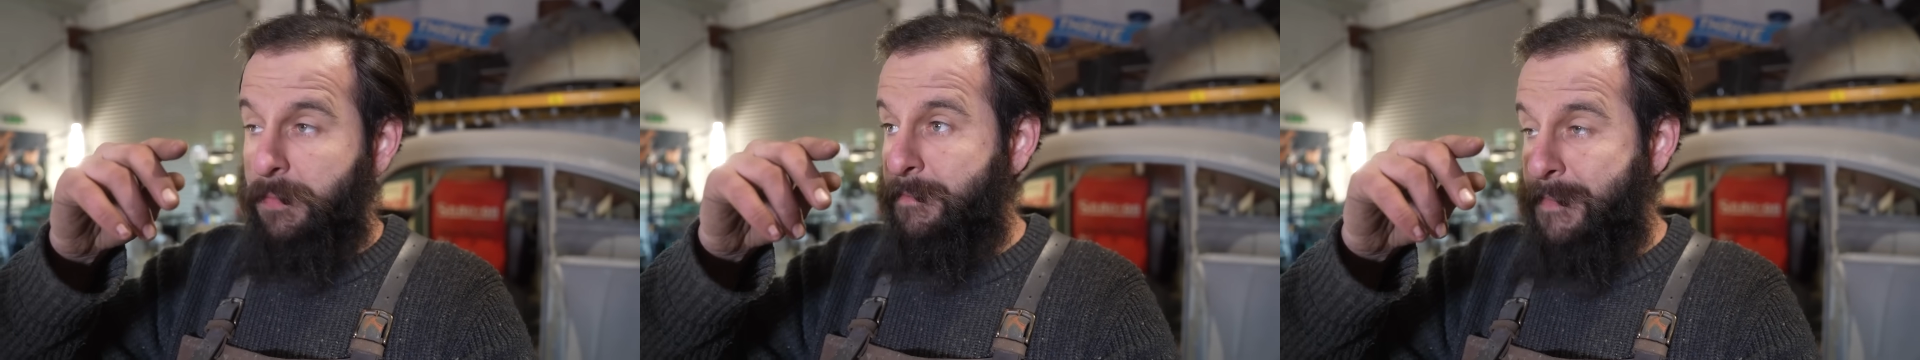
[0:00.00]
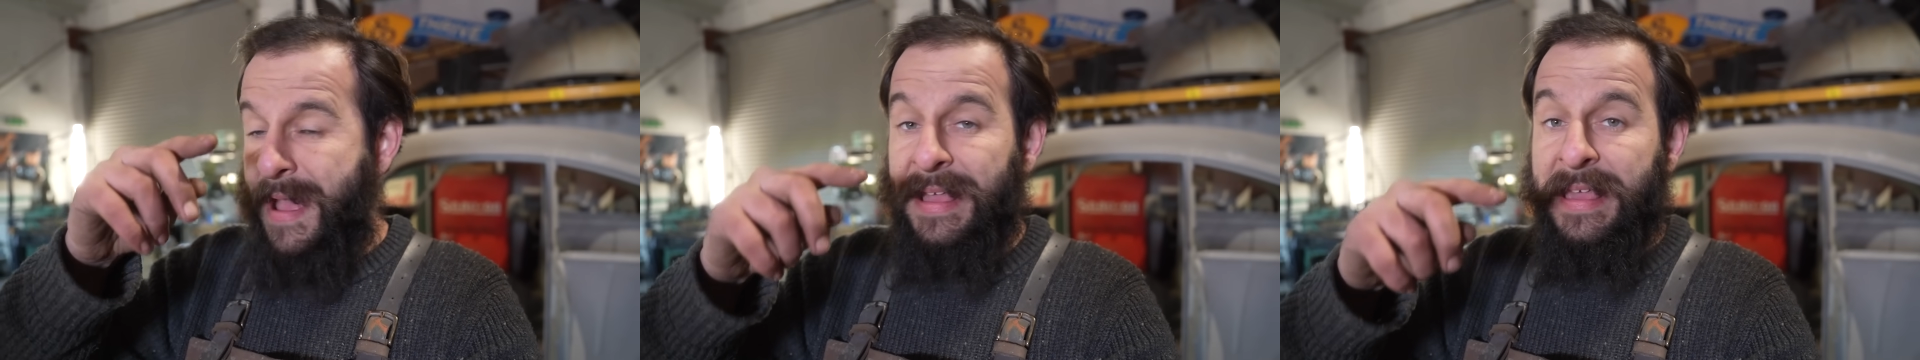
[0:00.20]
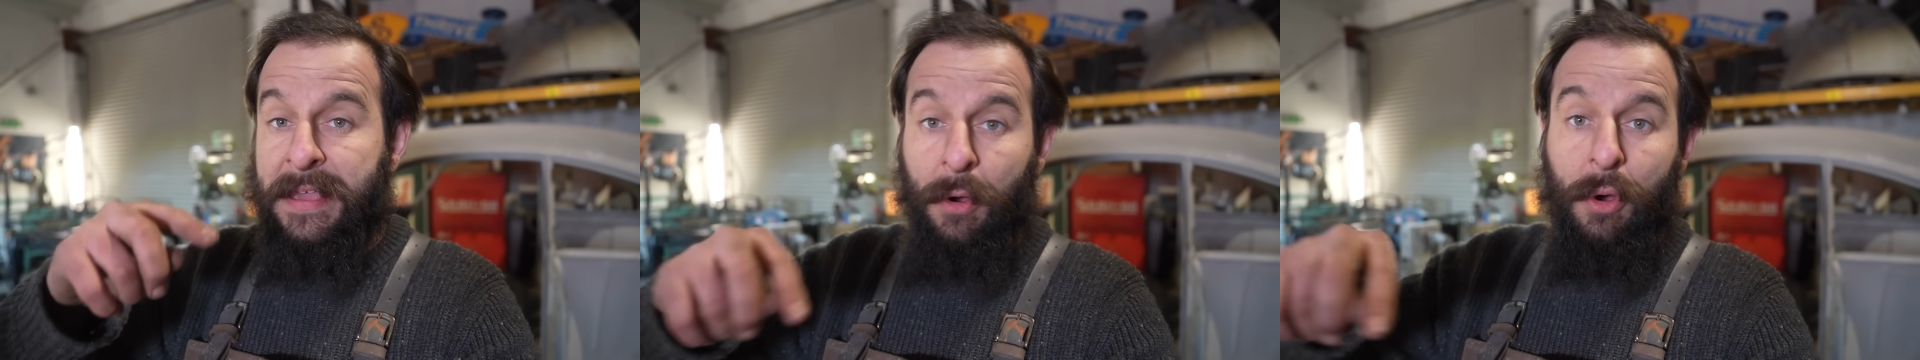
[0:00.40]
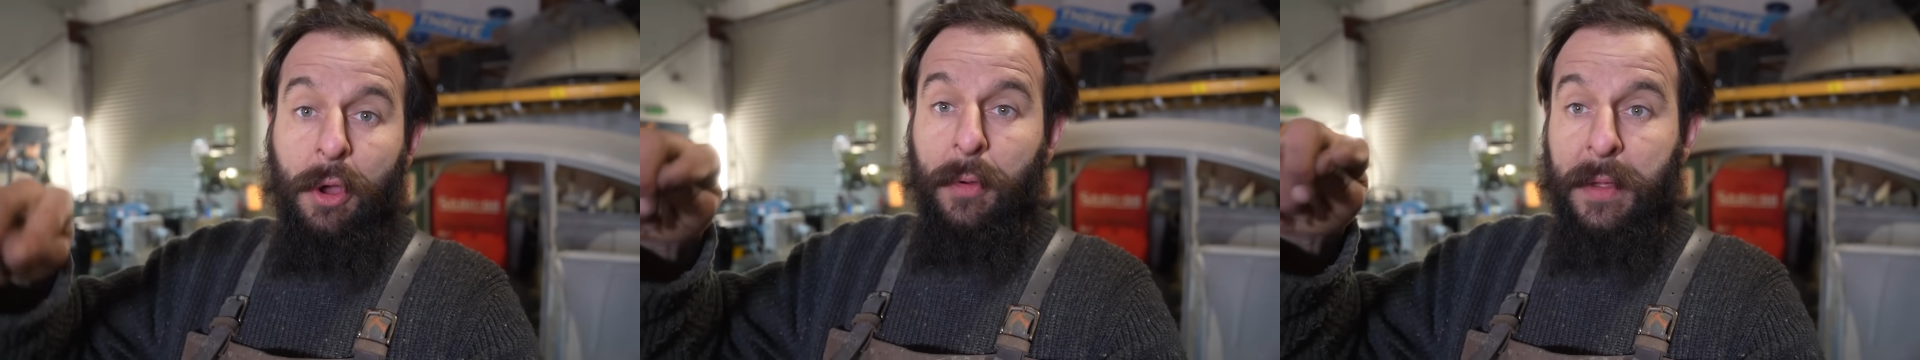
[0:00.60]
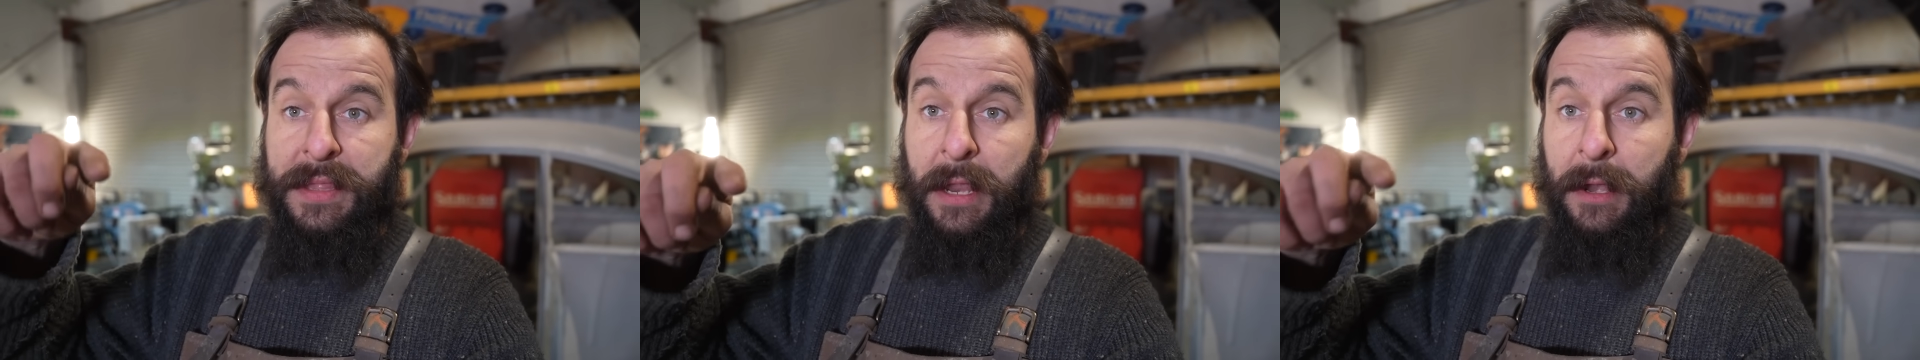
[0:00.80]
manky
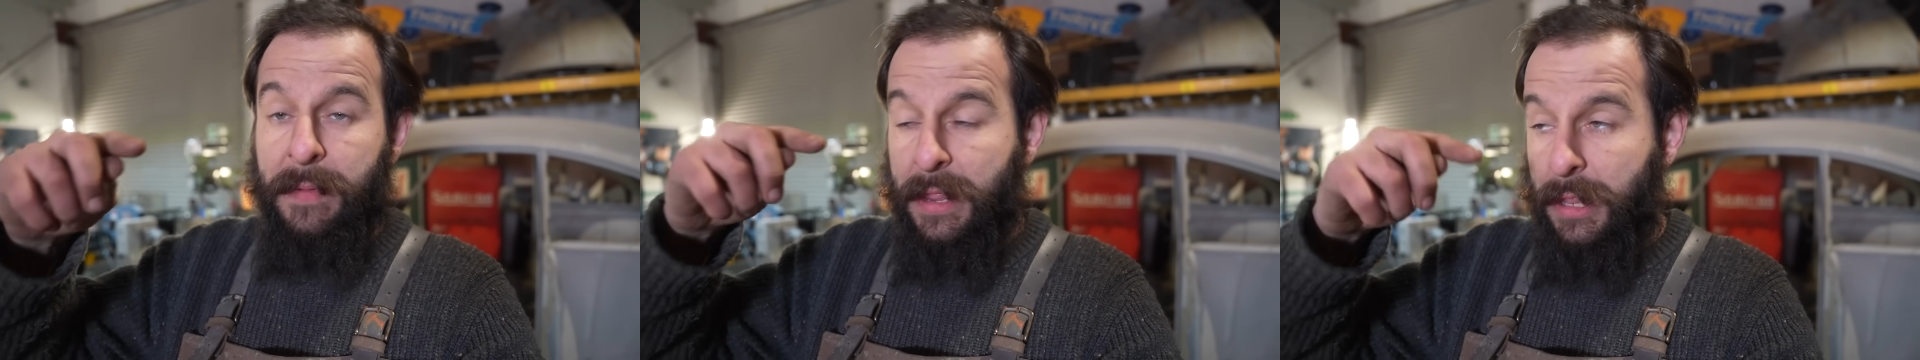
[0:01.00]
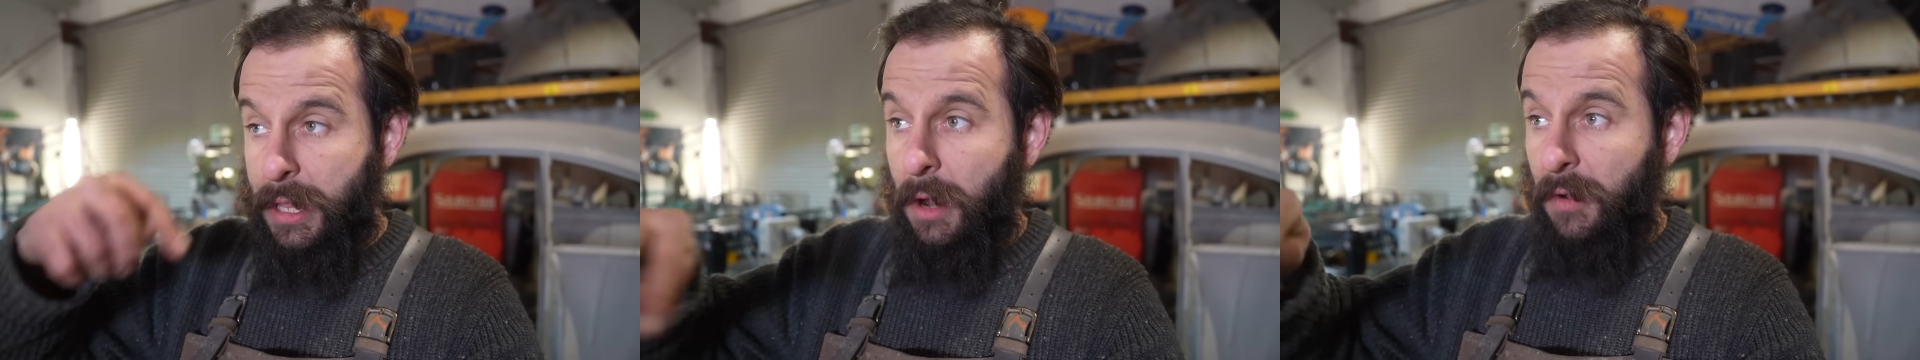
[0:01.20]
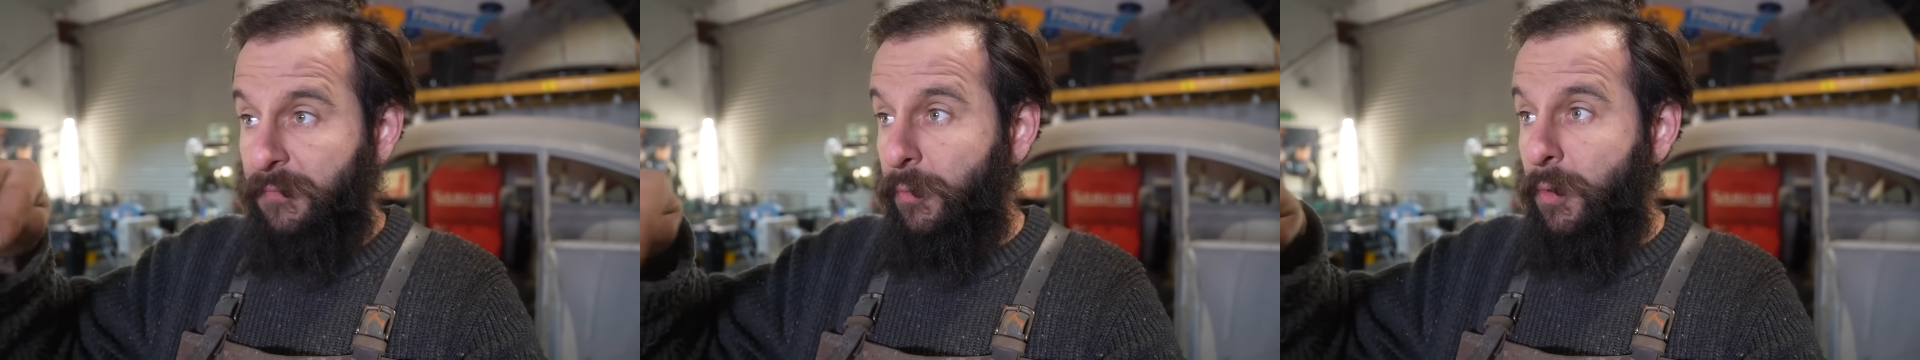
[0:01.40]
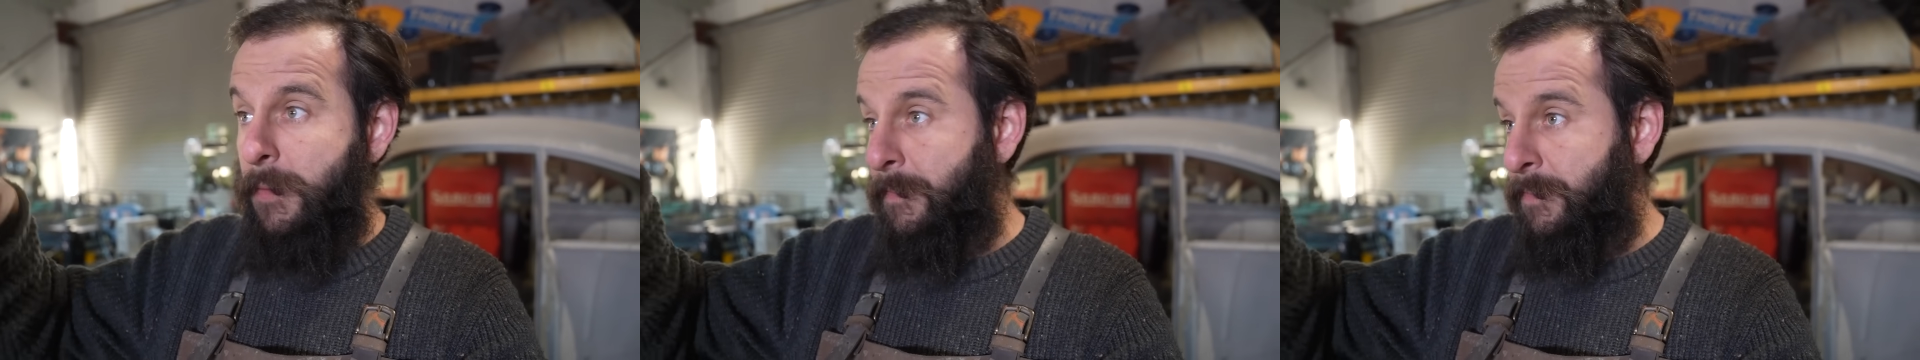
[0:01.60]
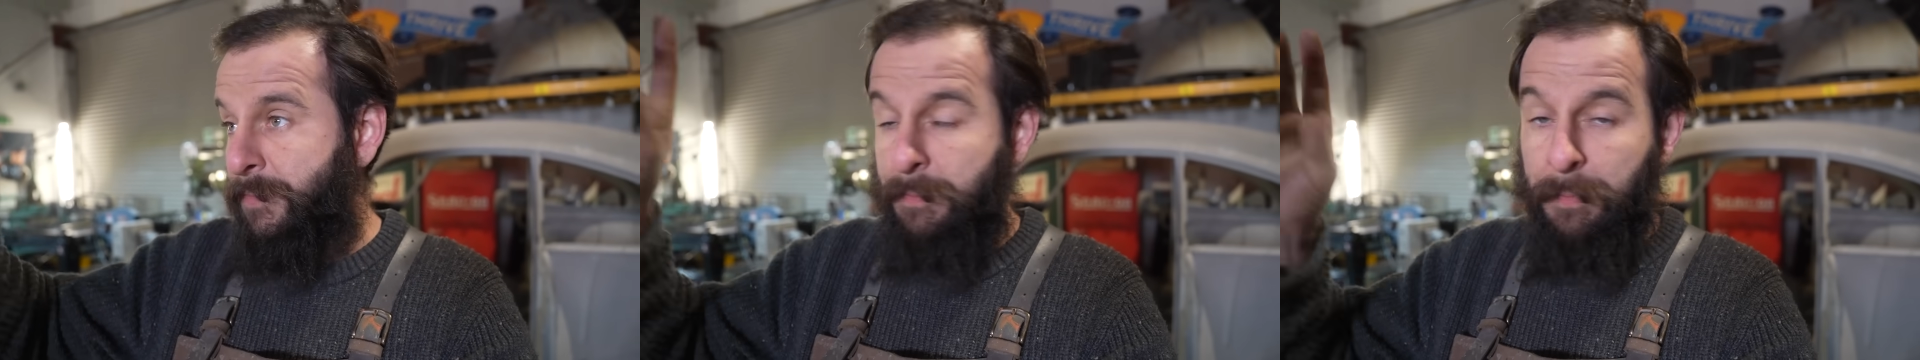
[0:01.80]
oil is going to be sucked through and